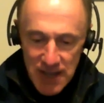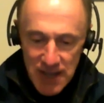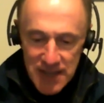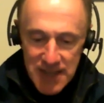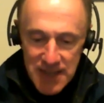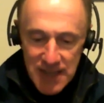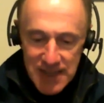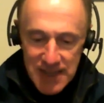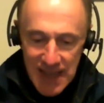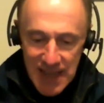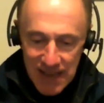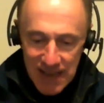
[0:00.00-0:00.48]

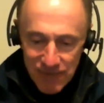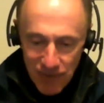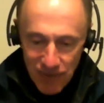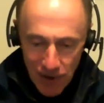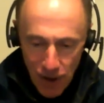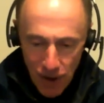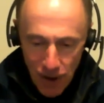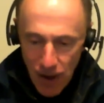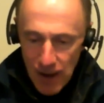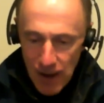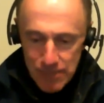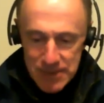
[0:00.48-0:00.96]
that they've
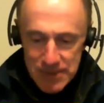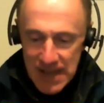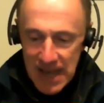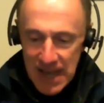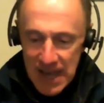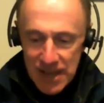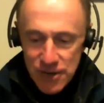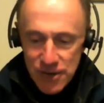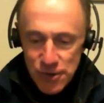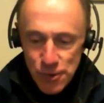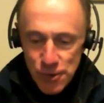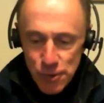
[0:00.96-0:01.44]
lobbed
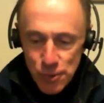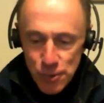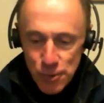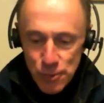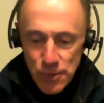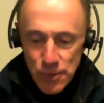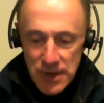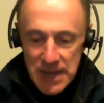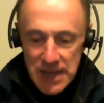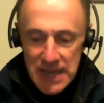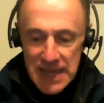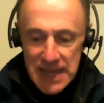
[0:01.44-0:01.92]
at you
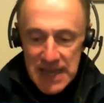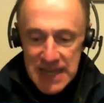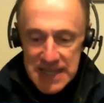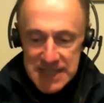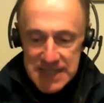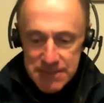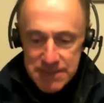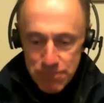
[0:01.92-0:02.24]
is